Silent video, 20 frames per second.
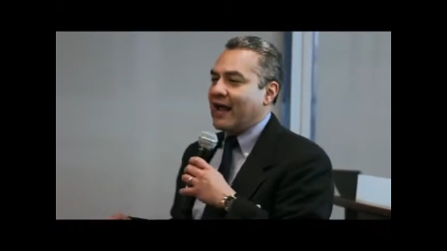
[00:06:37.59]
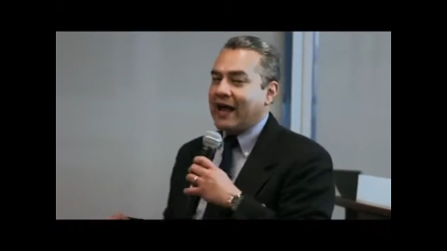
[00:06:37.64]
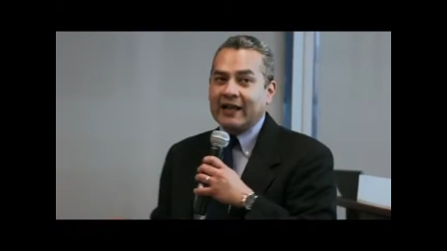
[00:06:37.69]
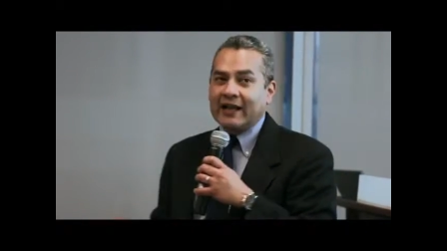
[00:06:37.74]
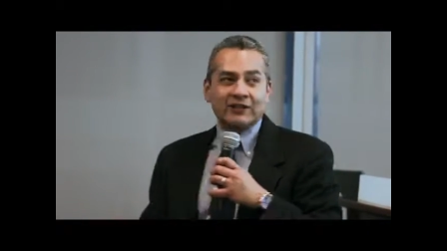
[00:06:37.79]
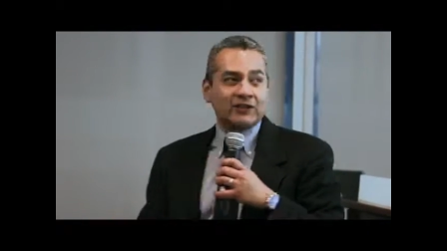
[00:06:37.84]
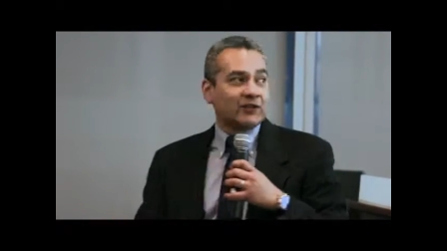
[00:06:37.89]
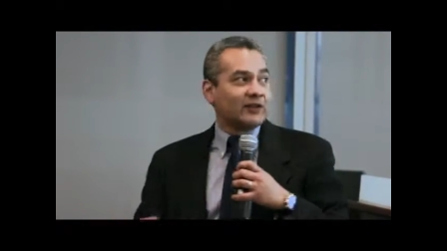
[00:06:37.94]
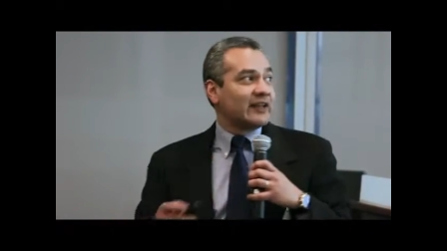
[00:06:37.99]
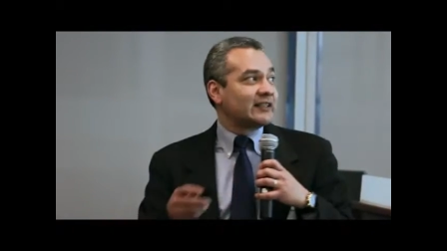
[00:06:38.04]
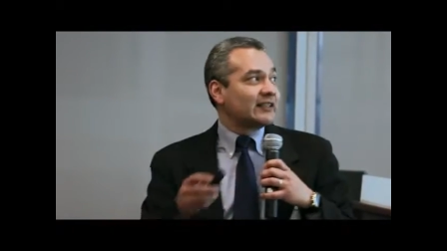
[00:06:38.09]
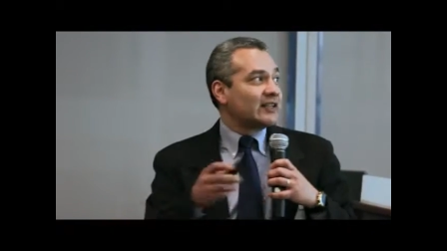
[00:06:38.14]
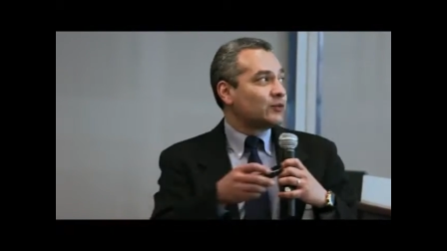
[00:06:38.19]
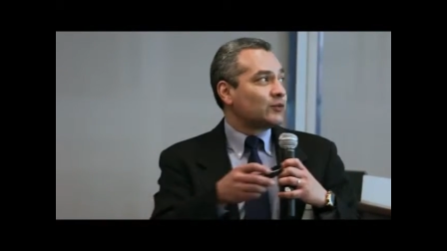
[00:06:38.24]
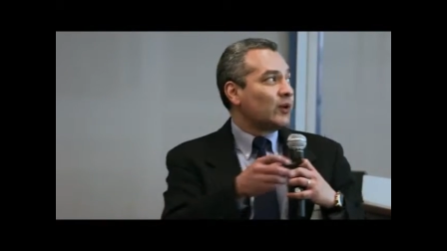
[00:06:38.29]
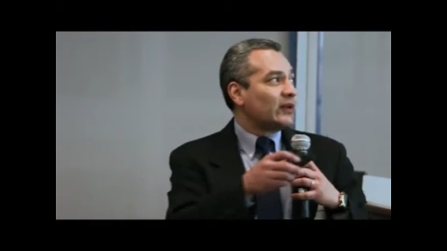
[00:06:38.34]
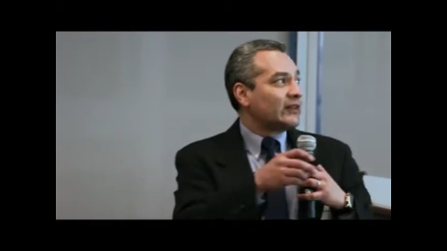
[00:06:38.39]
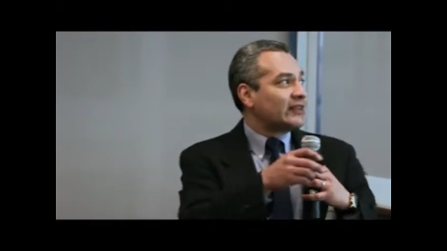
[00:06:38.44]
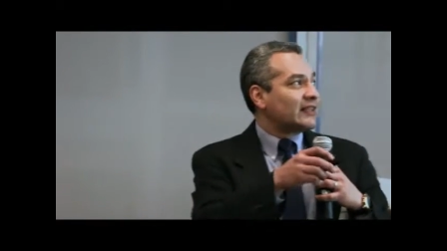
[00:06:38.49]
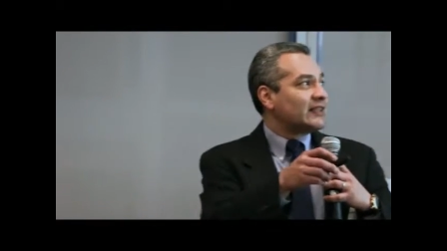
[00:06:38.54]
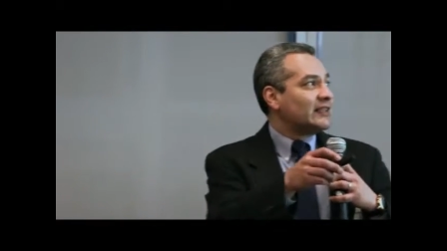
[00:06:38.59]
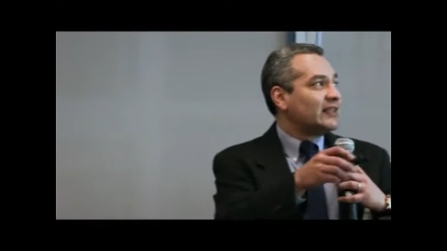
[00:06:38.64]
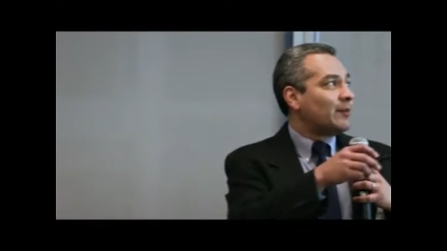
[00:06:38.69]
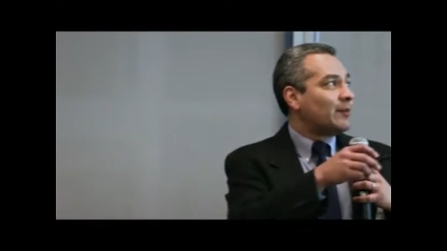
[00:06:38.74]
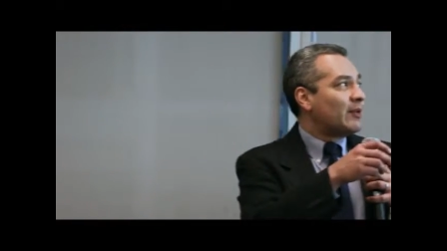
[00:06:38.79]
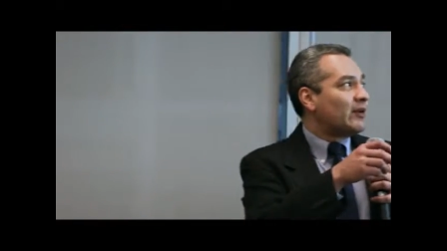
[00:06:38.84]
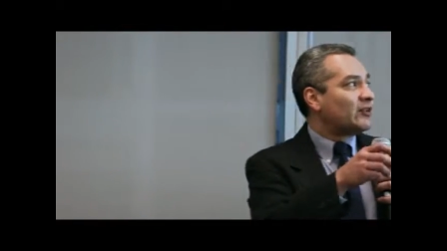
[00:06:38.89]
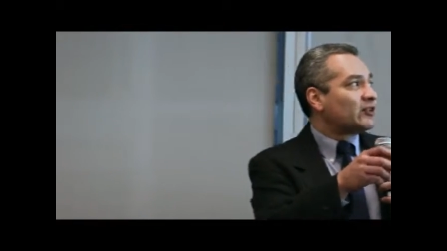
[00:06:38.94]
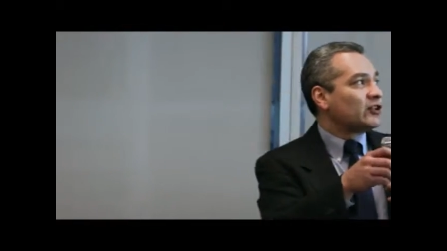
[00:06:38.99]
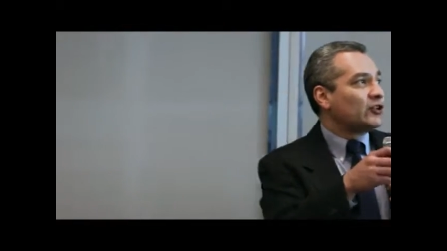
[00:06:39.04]
And so this is what this
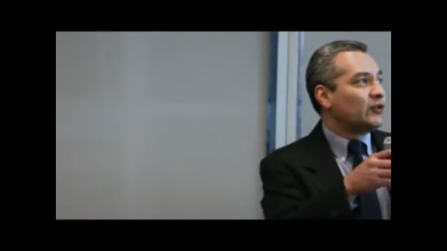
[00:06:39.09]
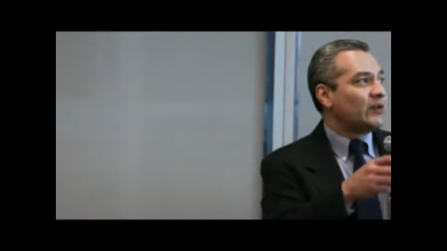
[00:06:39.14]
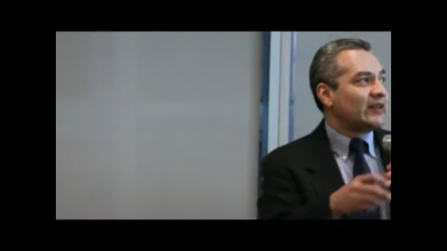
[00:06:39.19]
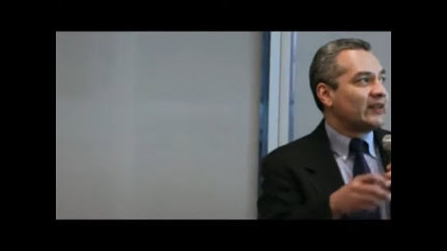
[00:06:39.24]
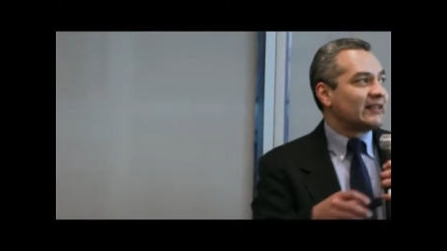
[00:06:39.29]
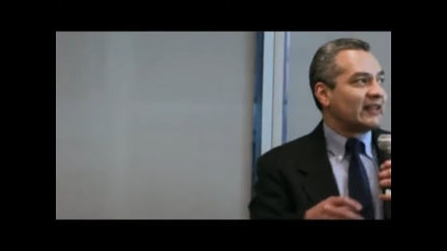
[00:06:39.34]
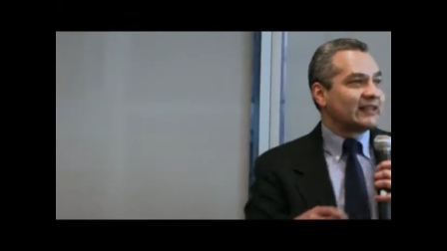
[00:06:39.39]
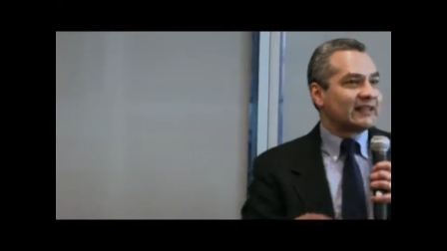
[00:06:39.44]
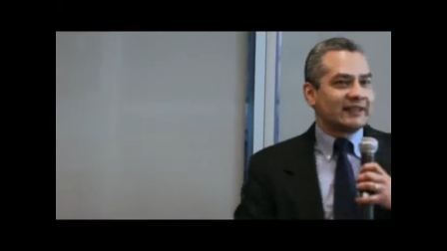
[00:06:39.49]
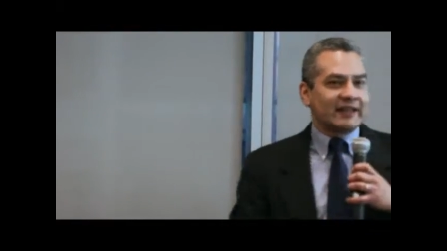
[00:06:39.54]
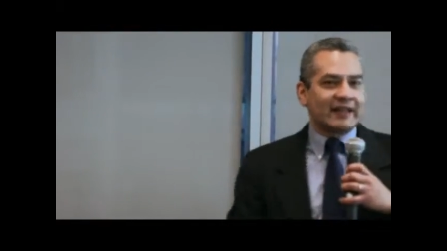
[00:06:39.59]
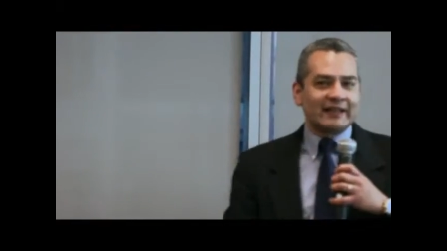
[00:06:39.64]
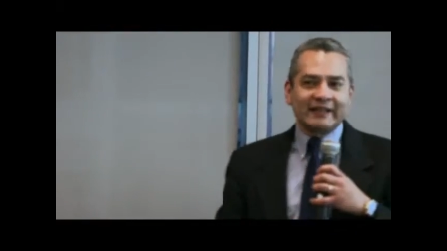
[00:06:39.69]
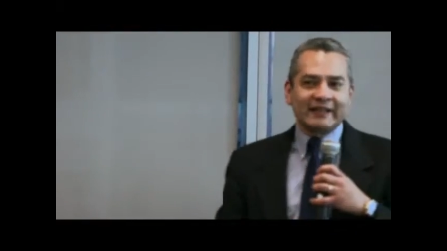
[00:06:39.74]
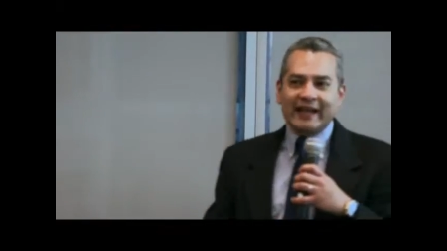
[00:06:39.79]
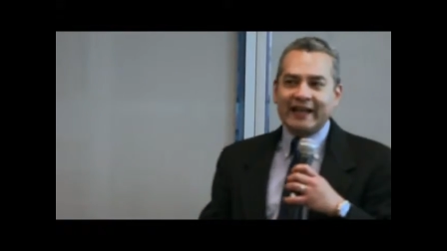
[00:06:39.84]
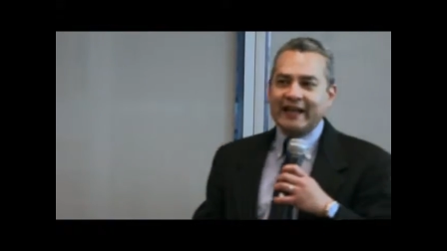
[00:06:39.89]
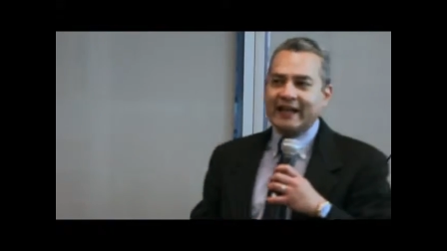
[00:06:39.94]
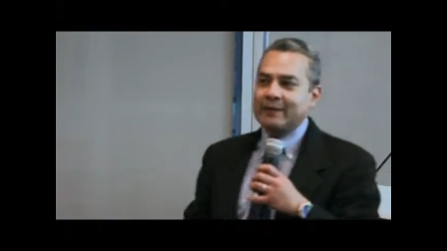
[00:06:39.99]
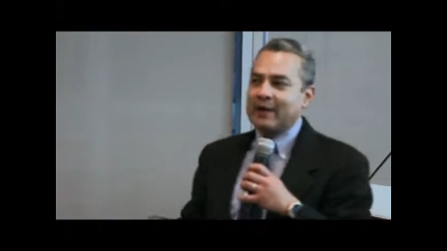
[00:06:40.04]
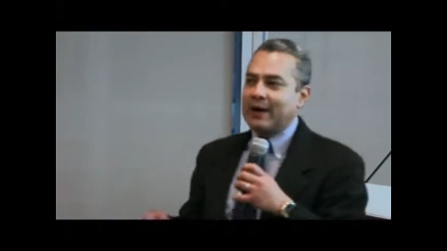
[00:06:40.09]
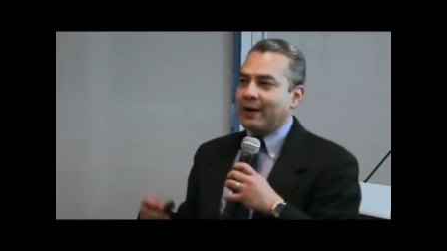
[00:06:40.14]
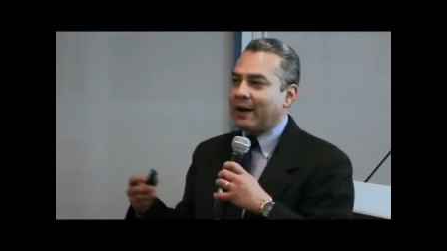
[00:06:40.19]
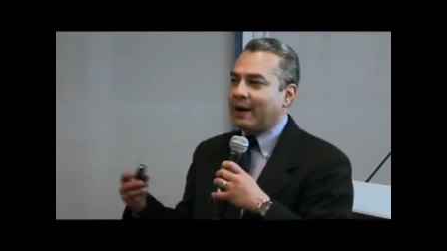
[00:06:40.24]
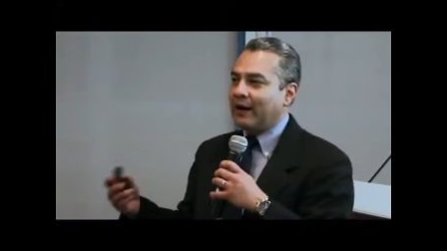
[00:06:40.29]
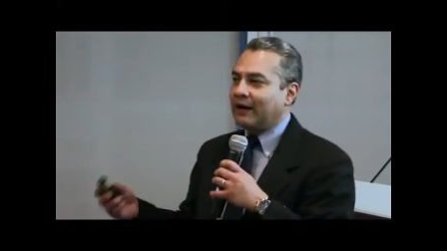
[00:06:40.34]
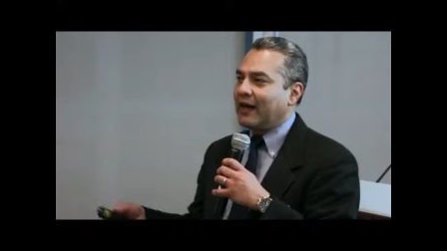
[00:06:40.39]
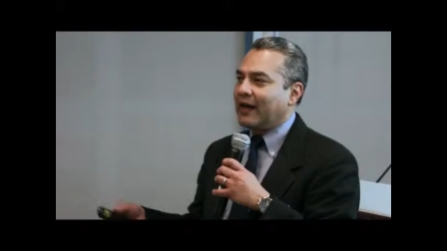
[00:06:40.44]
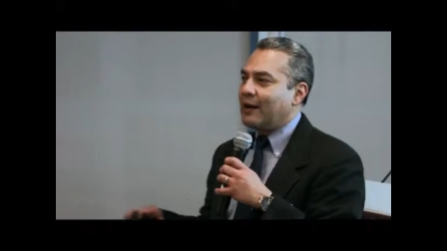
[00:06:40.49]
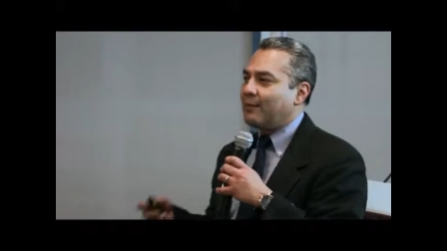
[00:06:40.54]
number 2 is getting
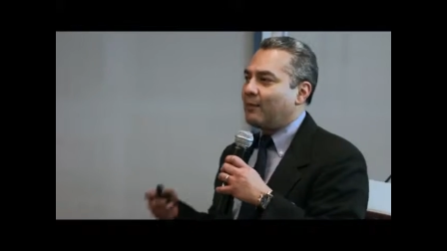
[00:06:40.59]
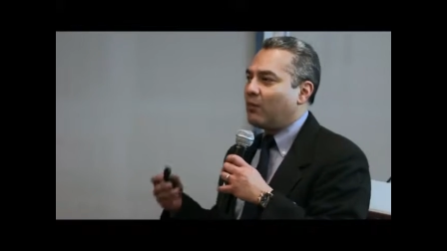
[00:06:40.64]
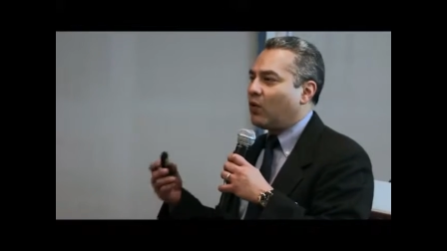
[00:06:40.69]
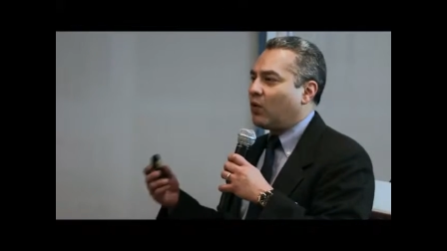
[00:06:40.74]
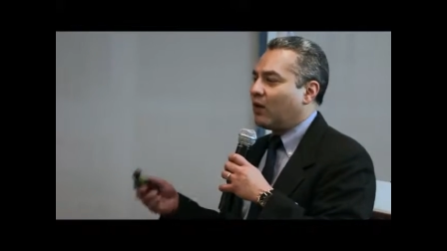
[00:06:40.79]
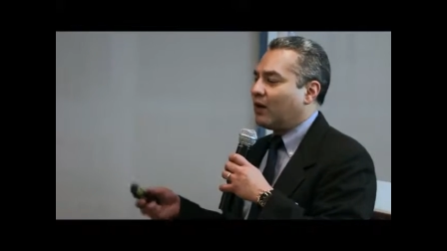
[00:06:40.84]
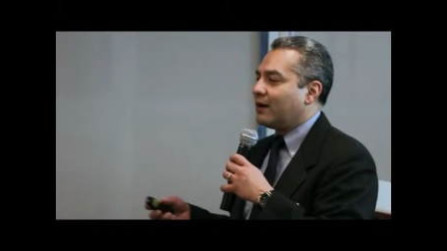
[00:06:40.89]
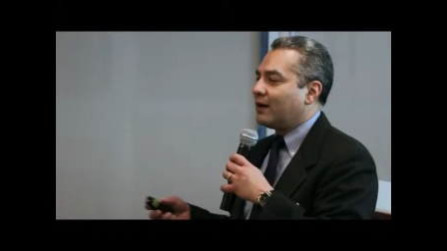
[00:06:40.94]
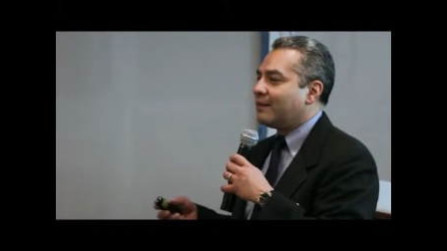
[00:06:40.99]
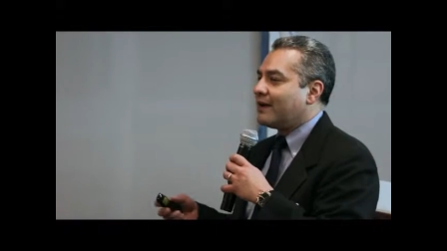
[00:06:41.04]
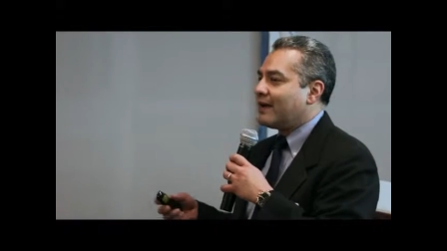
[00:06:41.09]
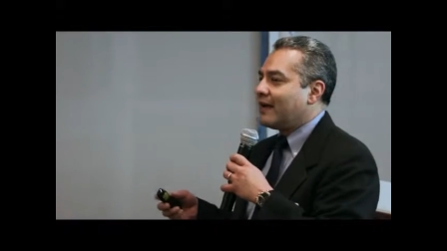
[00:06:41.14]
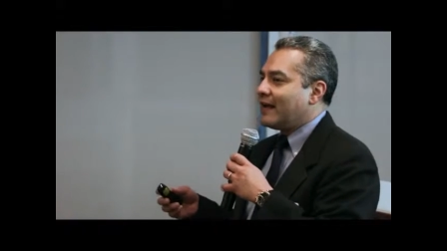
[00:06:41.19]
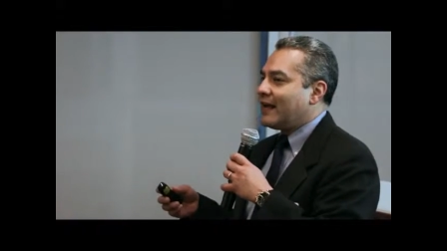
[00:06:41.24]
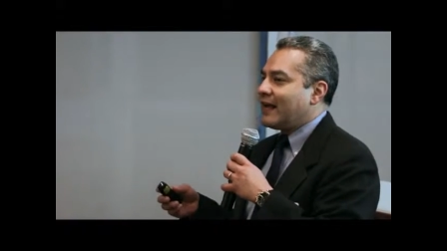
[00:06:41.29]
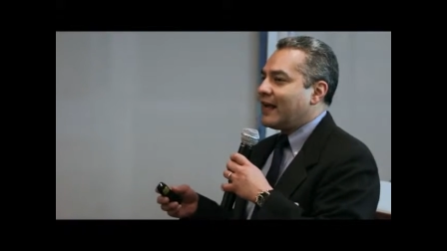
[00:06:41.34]
a lot more